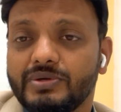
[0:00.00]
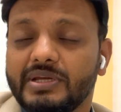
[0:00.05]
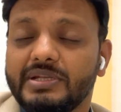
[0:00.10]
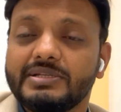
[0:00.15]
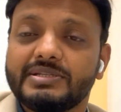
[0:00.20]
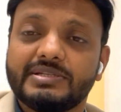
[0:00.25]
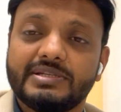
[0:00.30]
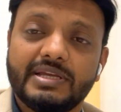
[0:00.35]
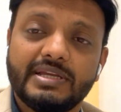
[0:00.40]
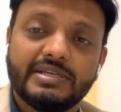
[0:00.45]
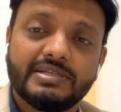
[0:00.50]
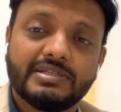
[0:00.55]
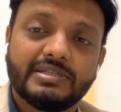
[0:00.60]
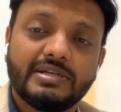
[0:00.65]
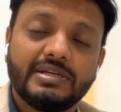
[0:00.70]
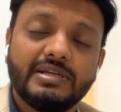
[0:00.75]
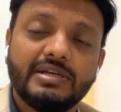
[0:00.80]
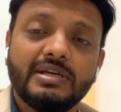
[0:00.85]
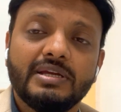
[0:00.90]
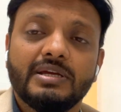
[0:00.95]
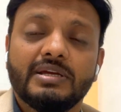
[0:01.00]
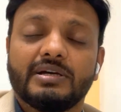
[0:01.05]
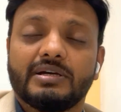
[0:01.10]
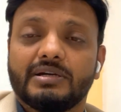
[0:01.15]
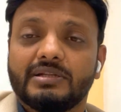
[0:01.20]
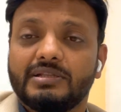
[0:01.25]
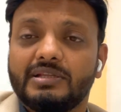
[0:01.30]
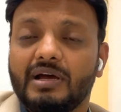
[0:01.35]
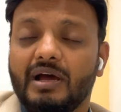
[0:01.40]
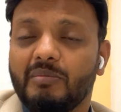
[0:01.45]
In stage 3,
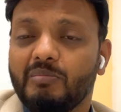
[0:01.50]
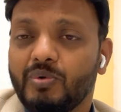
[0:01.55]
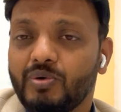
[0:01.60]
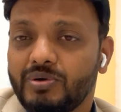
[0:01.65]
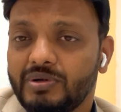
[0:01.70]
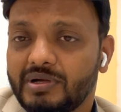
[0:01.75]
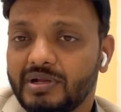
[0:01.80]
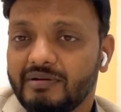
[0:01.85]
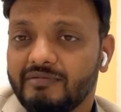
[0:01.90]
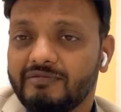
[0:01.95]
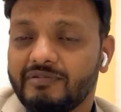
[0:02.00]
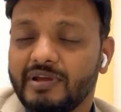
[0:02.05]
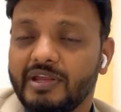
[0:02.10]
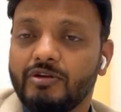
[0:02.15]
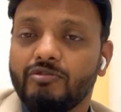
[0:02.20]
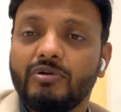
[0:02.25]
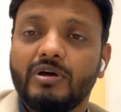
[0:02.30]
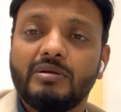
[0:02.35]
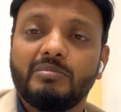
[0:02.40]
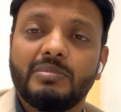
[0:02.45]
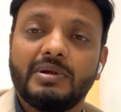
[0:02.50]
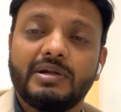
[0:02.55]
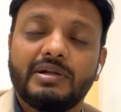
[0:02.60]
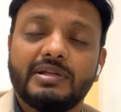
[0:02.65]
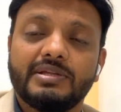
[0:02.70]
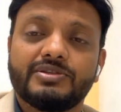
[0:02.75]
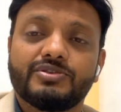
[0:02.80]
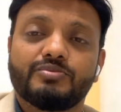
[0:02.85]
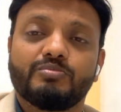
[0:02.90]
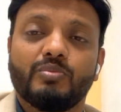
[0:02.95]
the amount of involvement
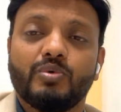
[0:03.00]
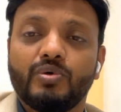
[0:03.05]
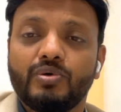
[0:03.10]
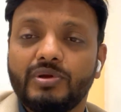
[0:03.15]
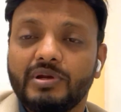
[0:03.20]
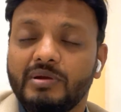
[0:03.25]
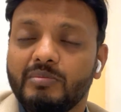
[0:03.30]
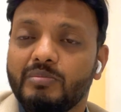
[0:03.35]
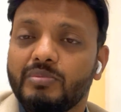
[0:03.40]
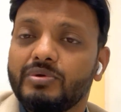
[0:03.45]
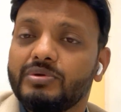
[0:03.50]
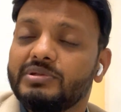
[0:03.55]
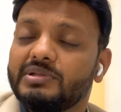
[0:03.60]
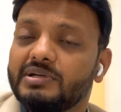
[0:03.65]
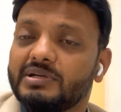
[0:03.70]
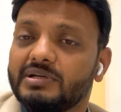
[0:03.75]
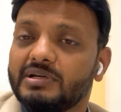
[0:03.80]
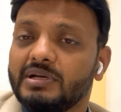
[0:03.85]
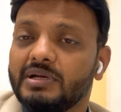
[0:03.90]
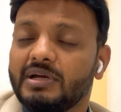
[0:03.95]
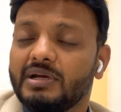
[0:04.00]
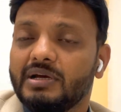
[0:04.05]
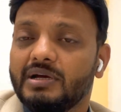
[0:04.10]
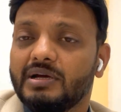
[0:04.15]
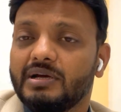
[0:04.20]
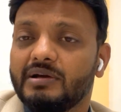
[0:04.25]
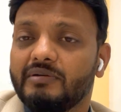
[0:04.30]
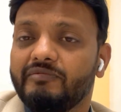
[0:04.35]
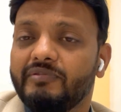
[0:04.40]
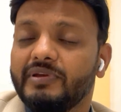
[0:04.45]
is more in both the
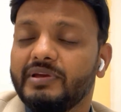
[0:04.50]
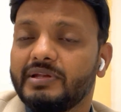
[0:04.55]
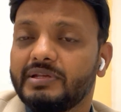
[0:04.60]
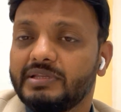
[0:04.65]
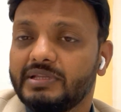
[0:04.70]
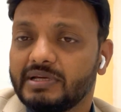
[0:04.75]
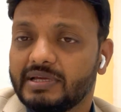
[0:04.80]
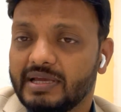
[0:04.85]
where the